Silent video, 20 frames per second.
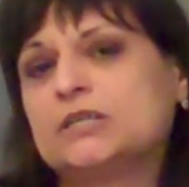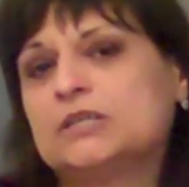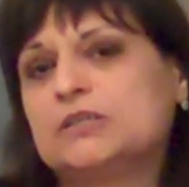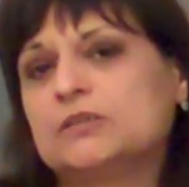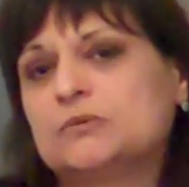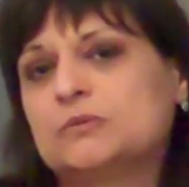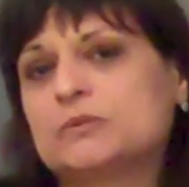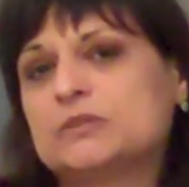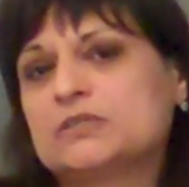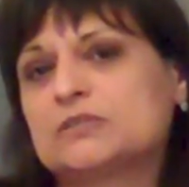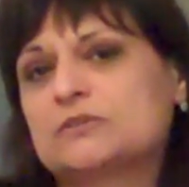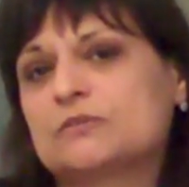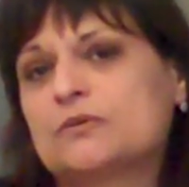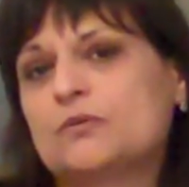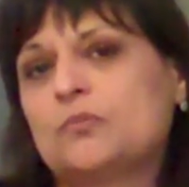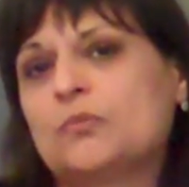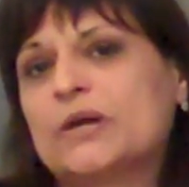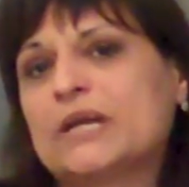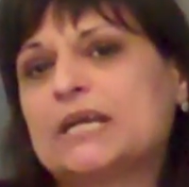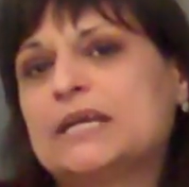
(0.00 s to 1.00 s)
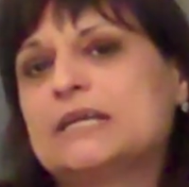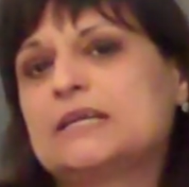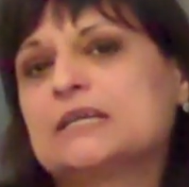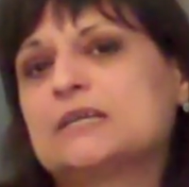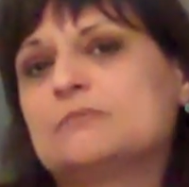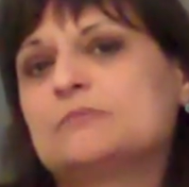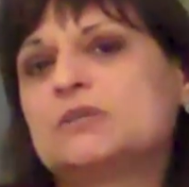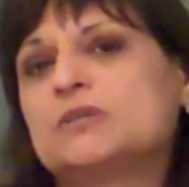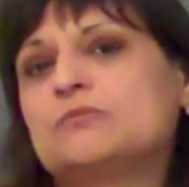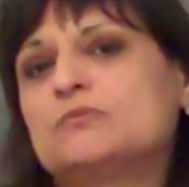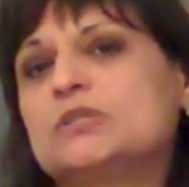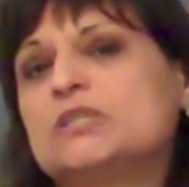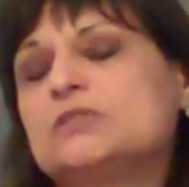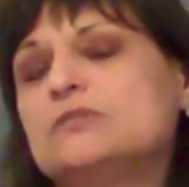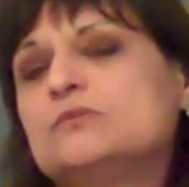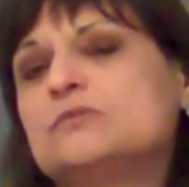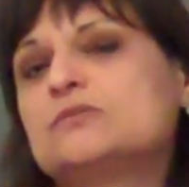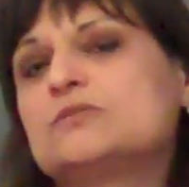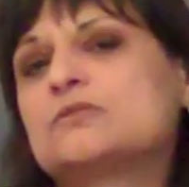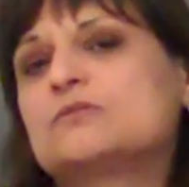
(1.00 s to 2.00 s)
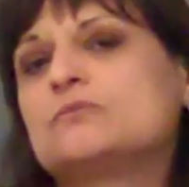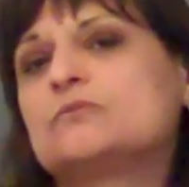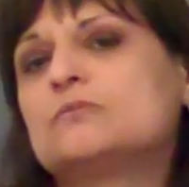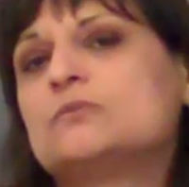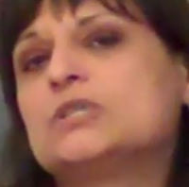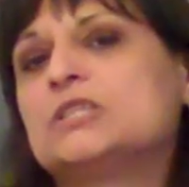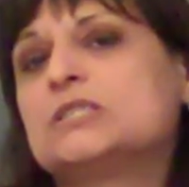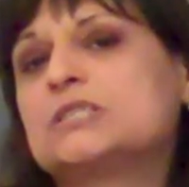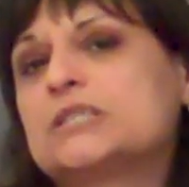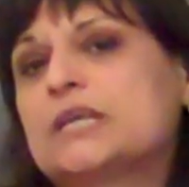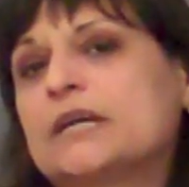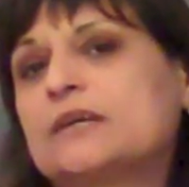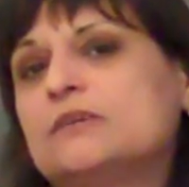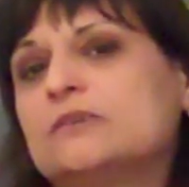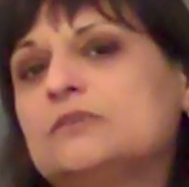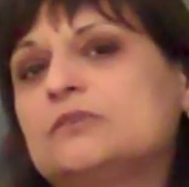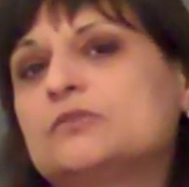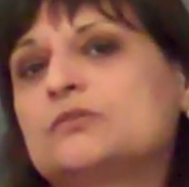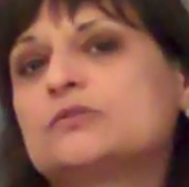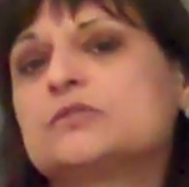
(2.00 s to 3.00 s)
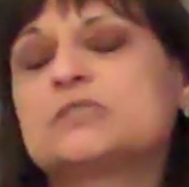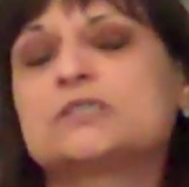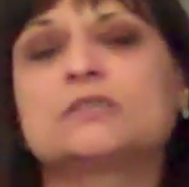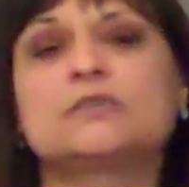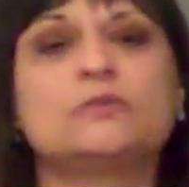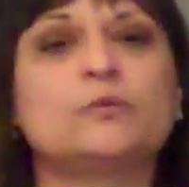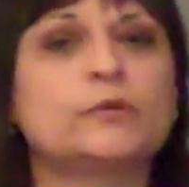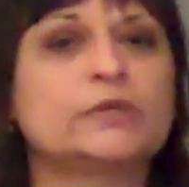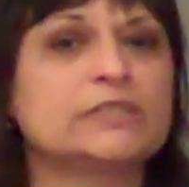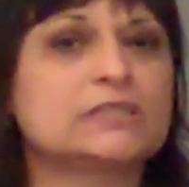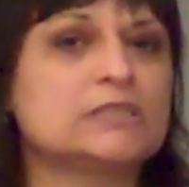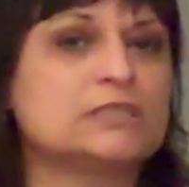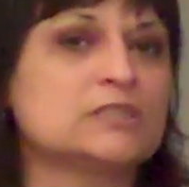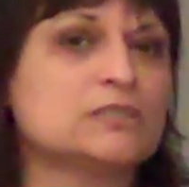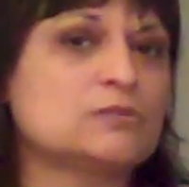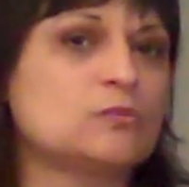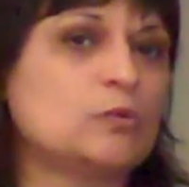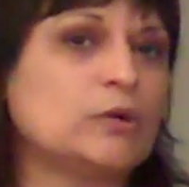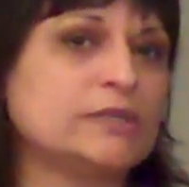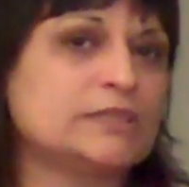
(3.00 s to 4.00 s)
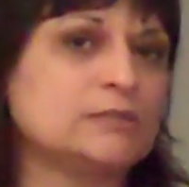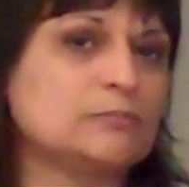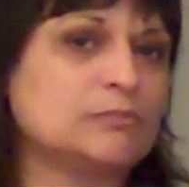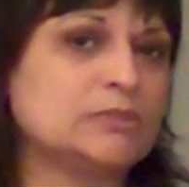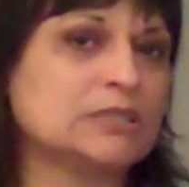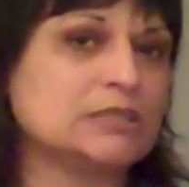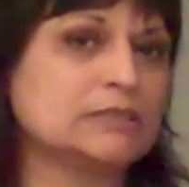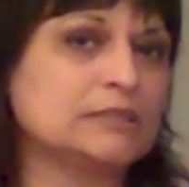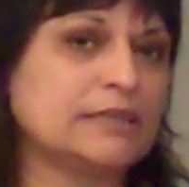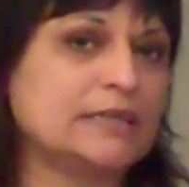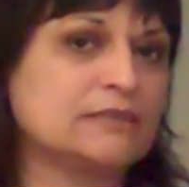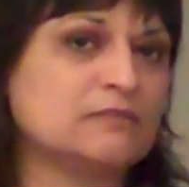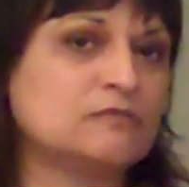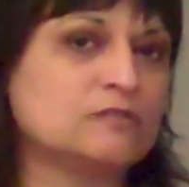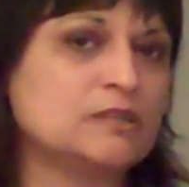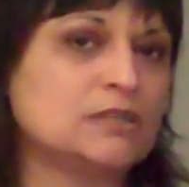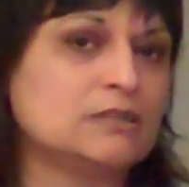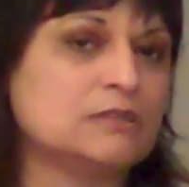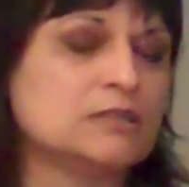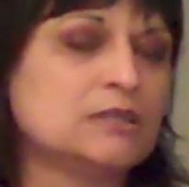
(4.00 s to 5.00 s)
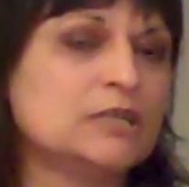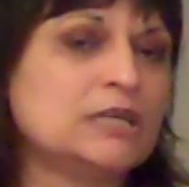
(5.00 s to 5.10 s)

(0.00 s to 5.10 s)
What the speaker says: is there a way it can be reused or recycled, or is it going to just wind up in a landfill?